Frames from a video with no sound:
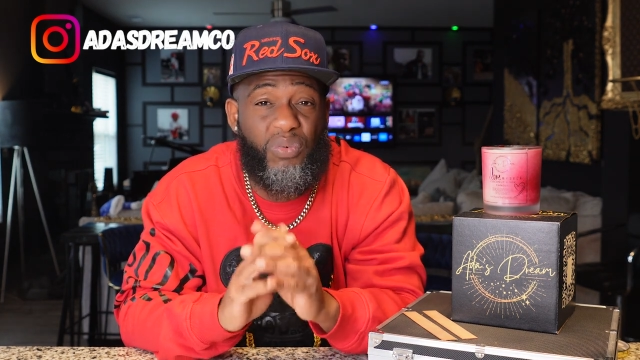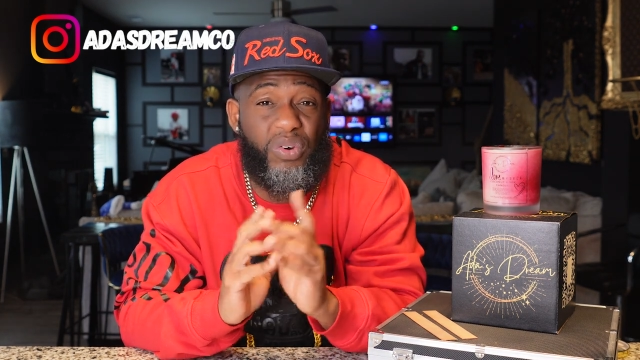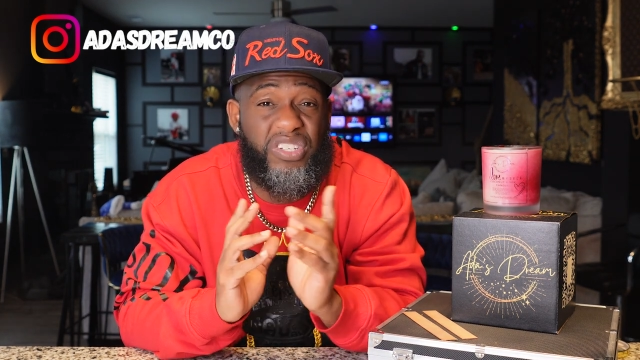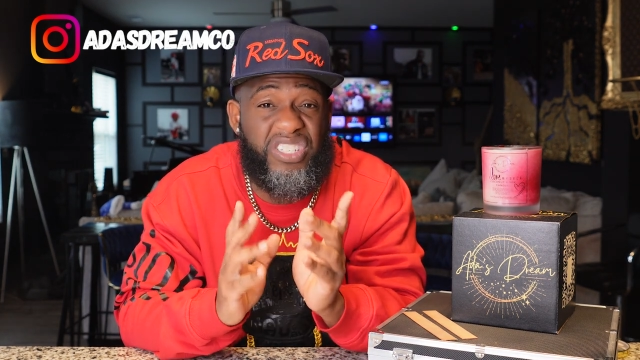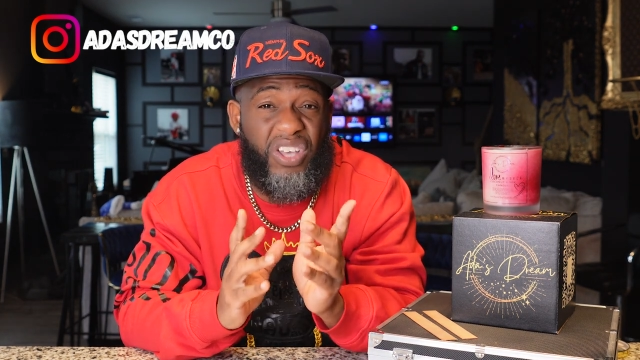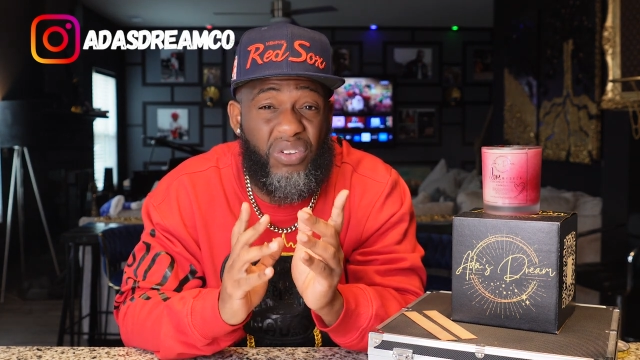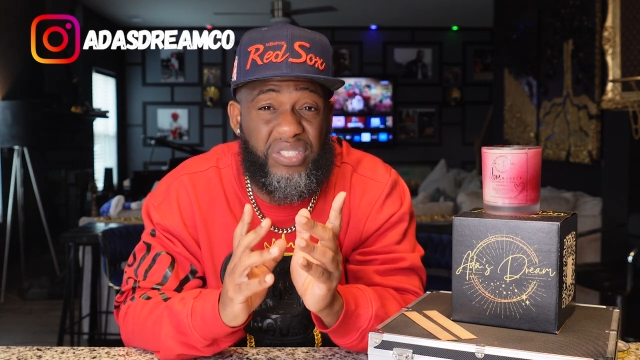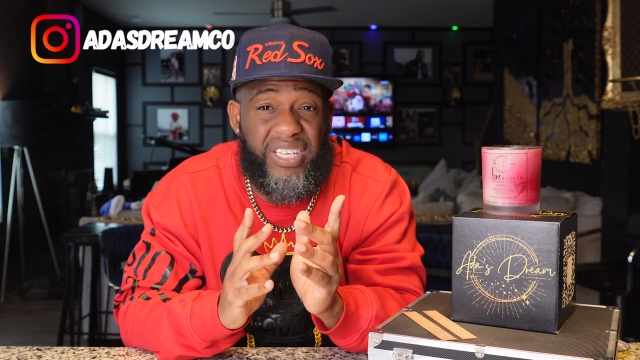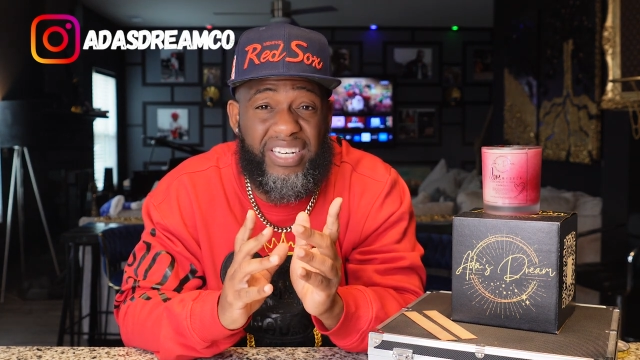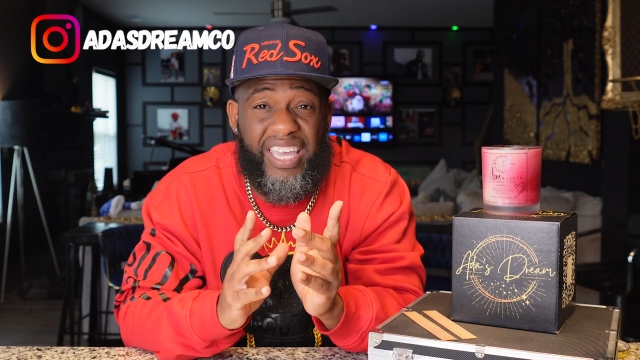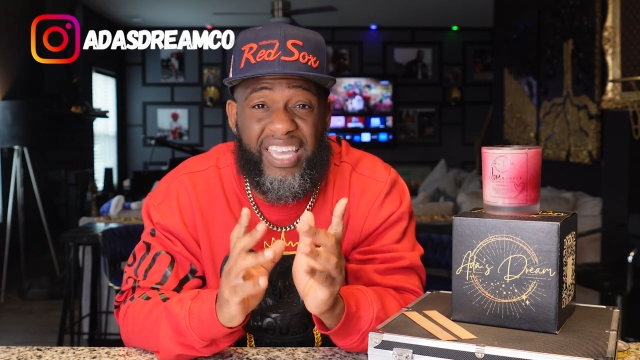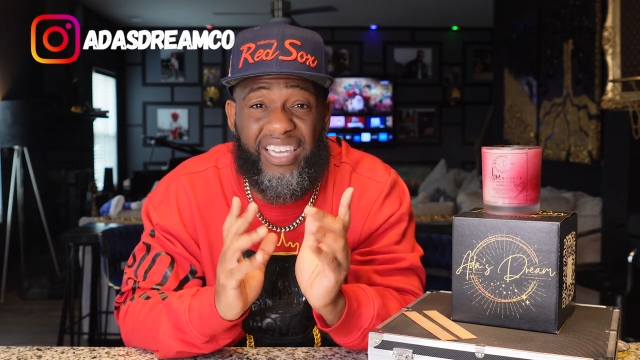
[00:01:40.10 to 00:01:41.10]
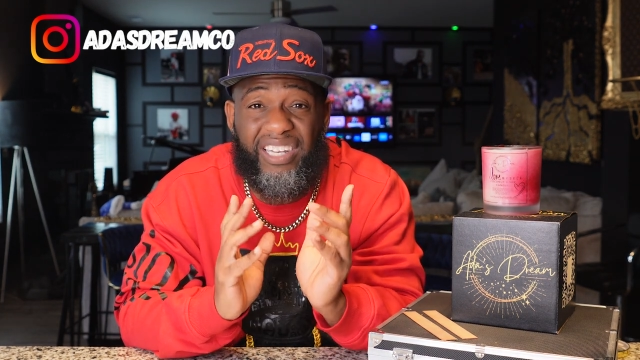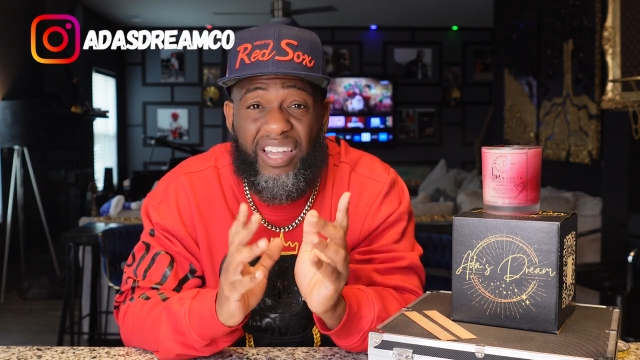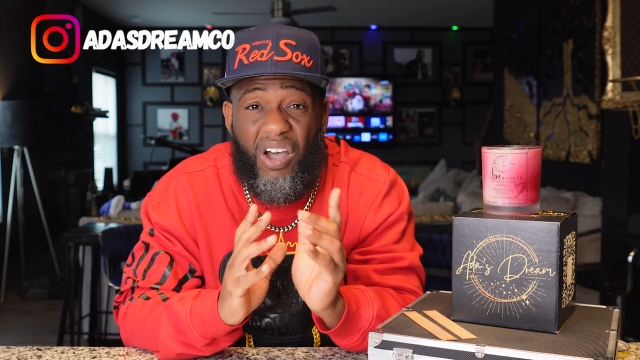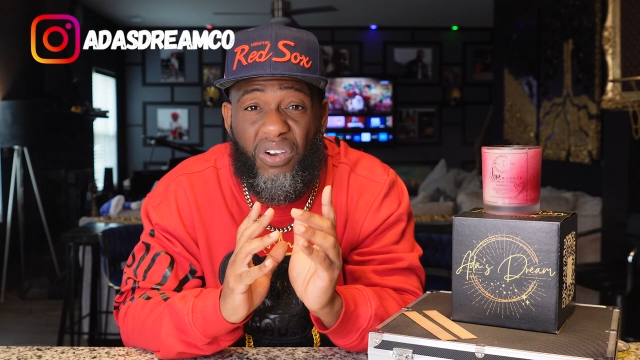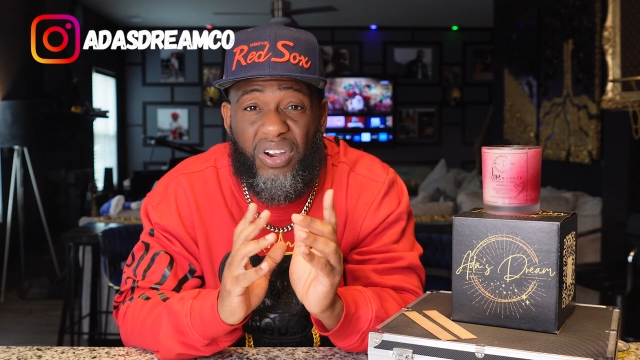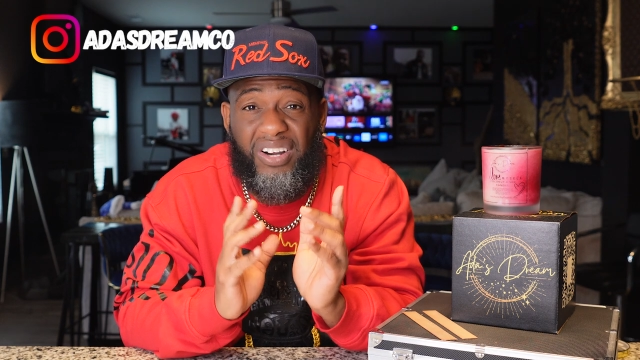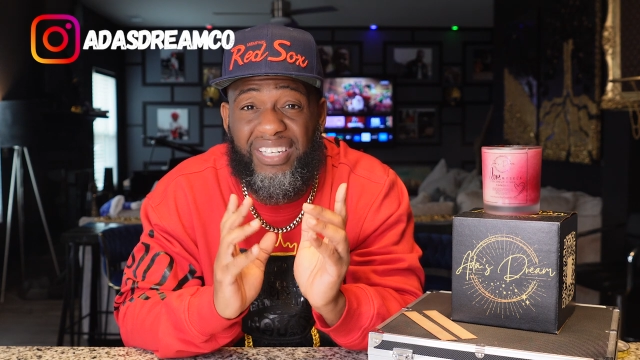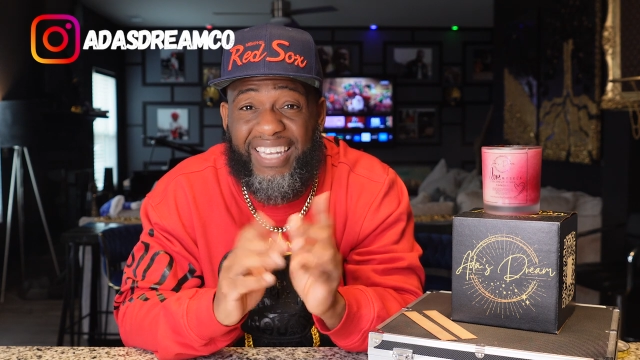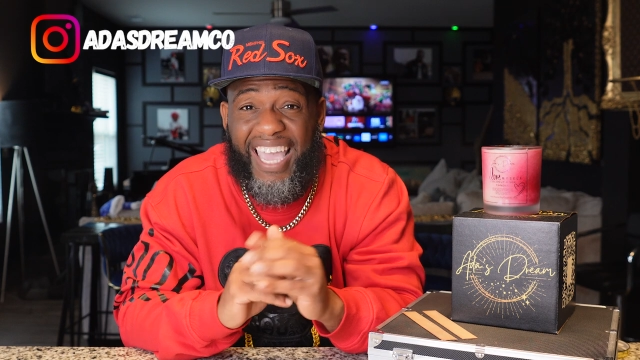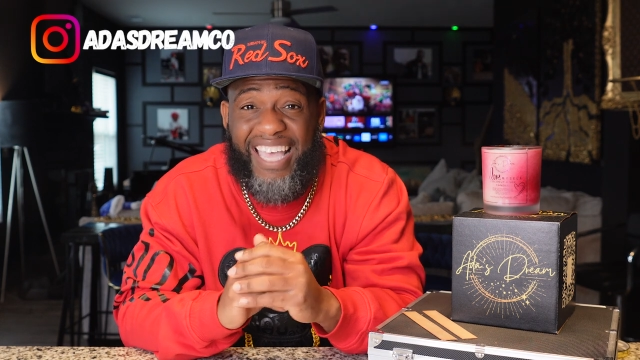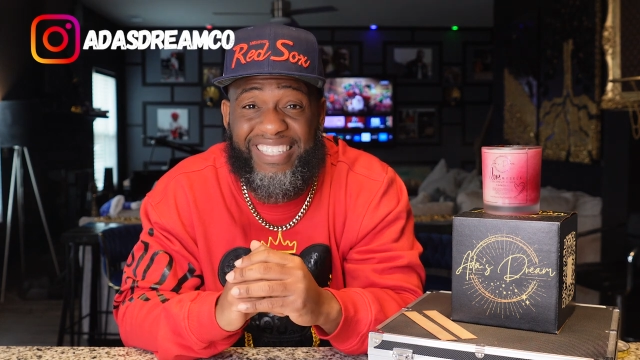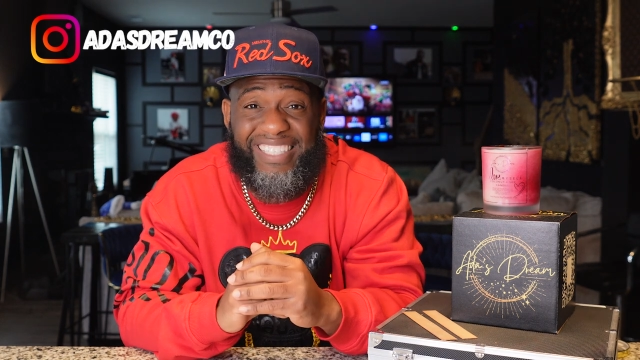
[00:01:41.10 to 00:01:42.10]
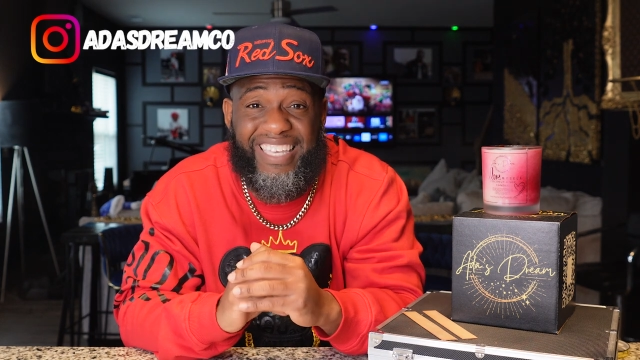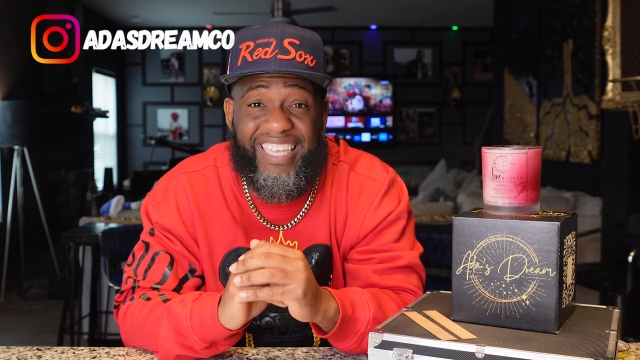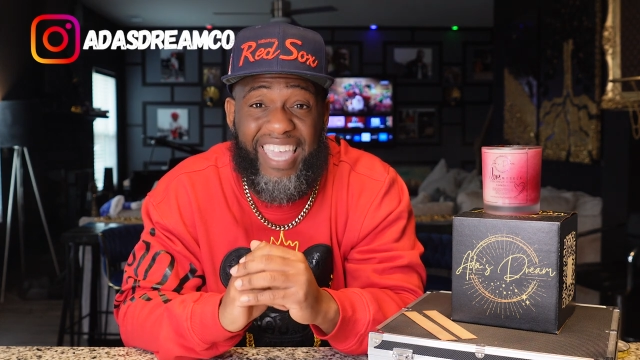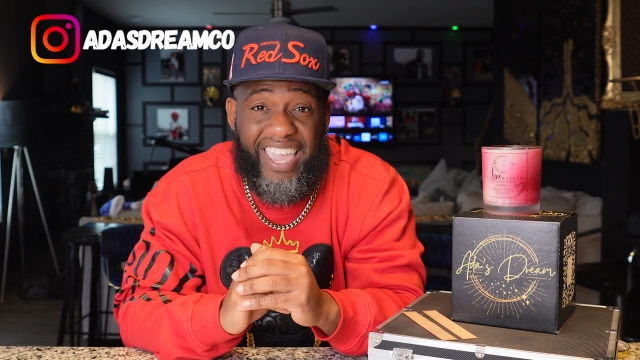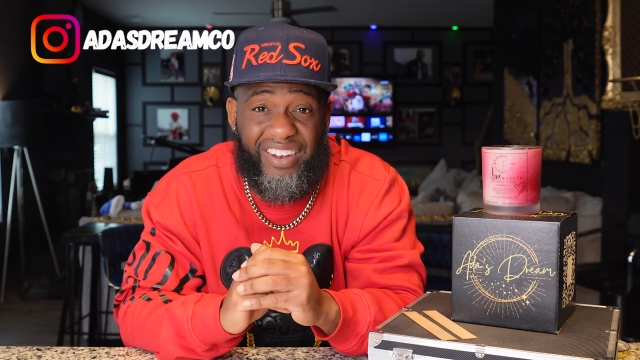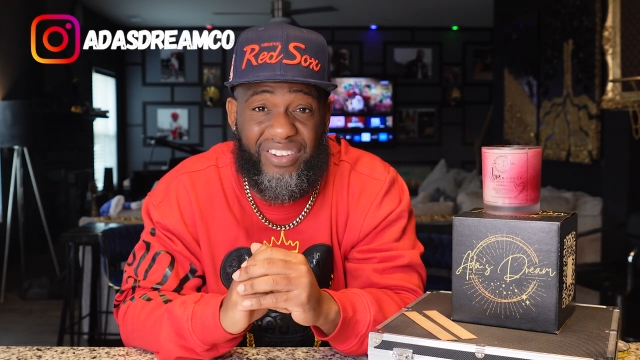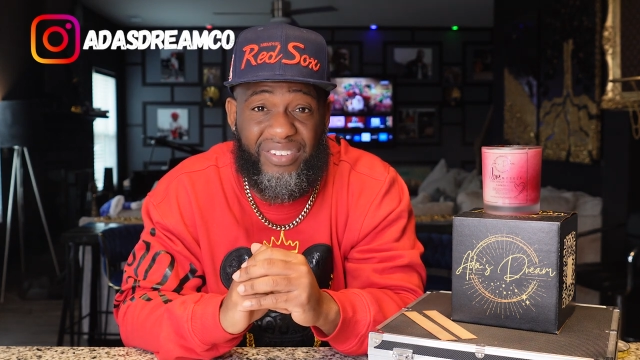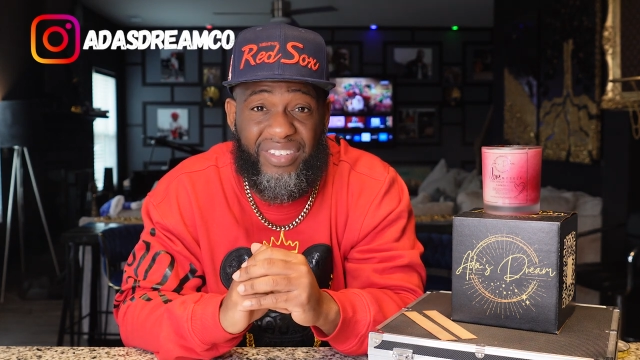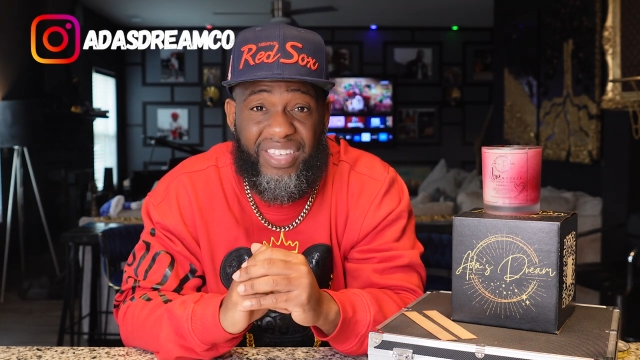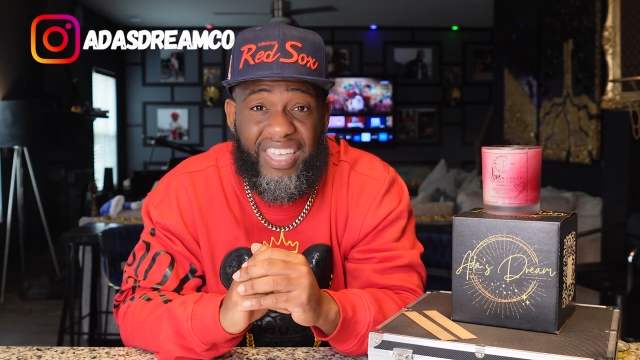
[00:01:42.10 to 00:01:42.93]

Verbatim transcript: resulting in longer lasting candle.